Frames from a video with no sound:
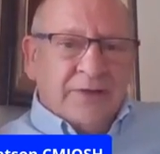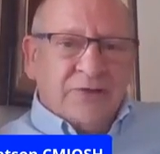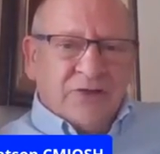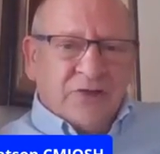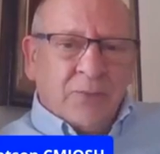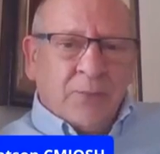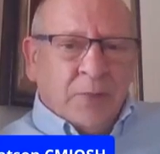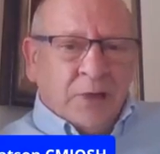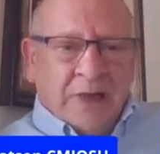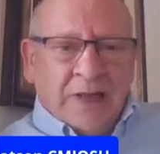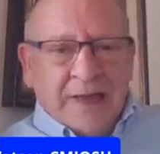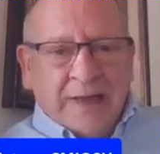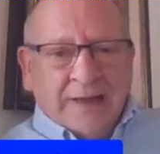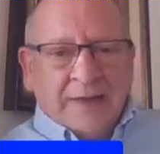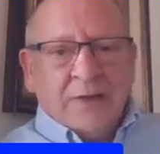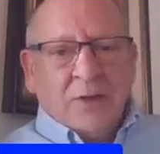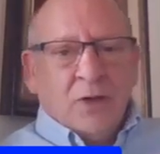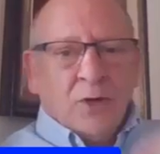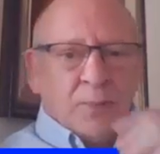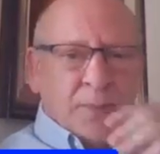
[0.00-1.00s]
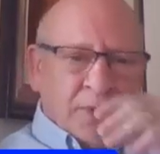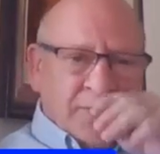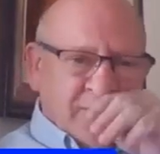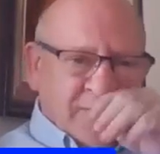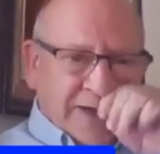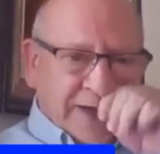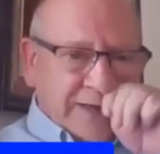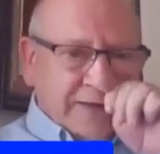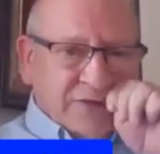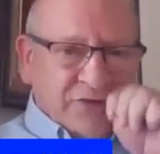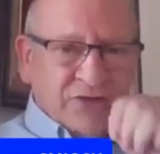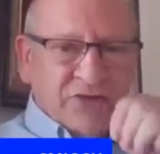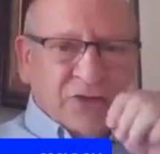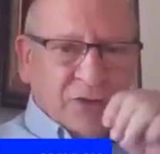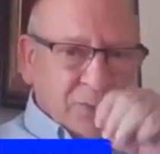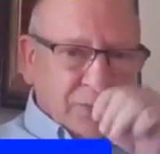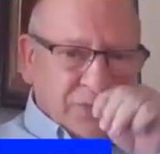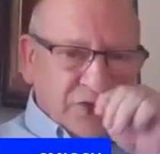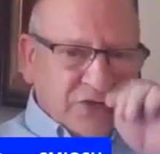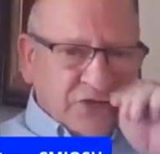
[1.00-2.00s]
supply or provide
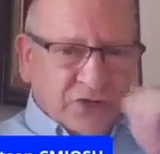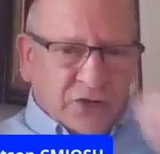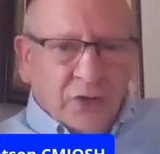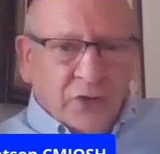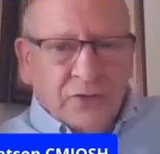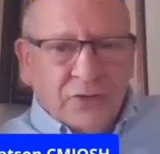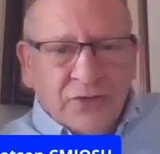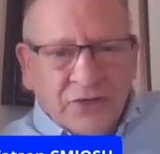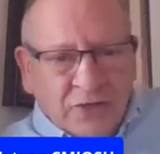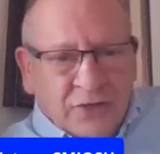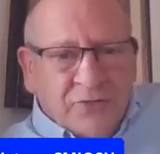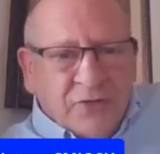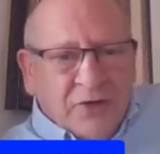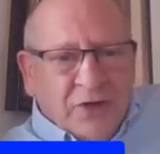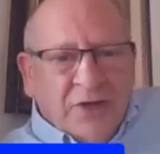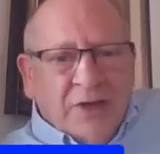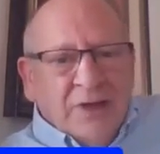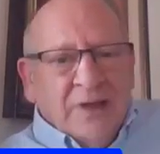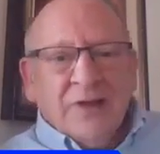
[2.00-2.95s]
some sort of